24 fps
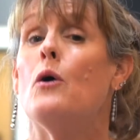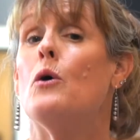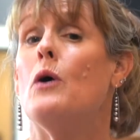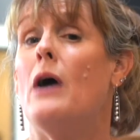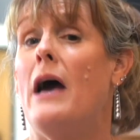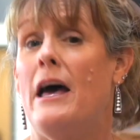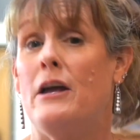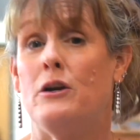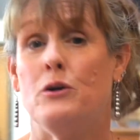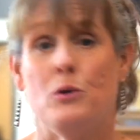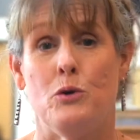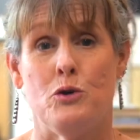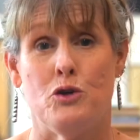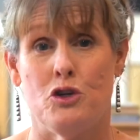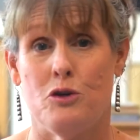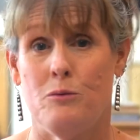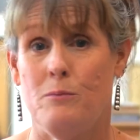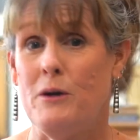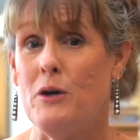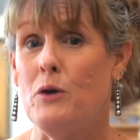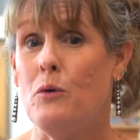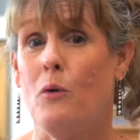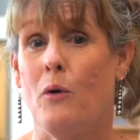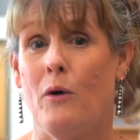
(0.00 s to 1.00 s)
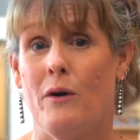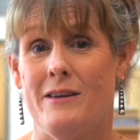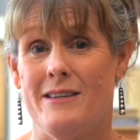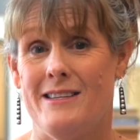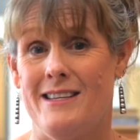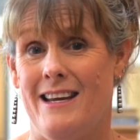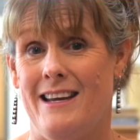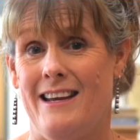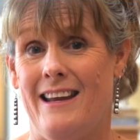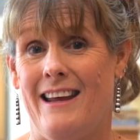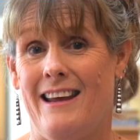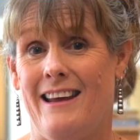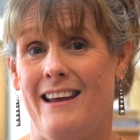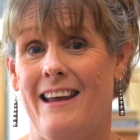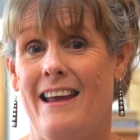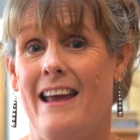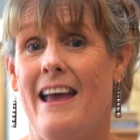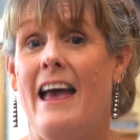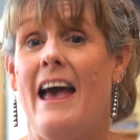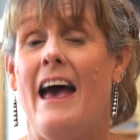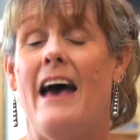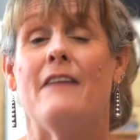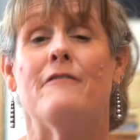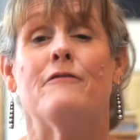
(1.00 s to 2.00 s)
and who should be quarantining,
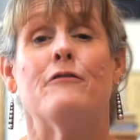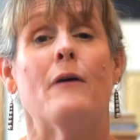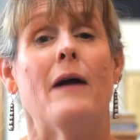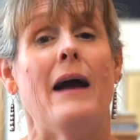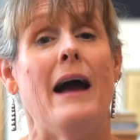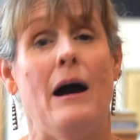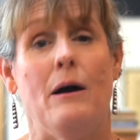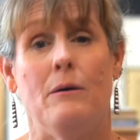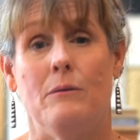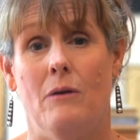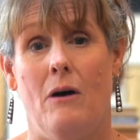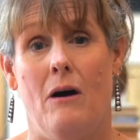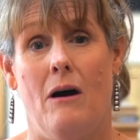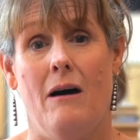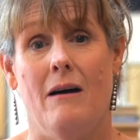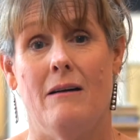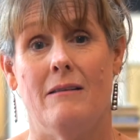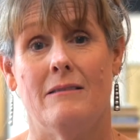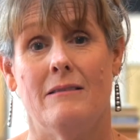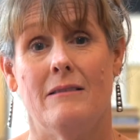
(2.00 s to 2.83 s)
and for how long.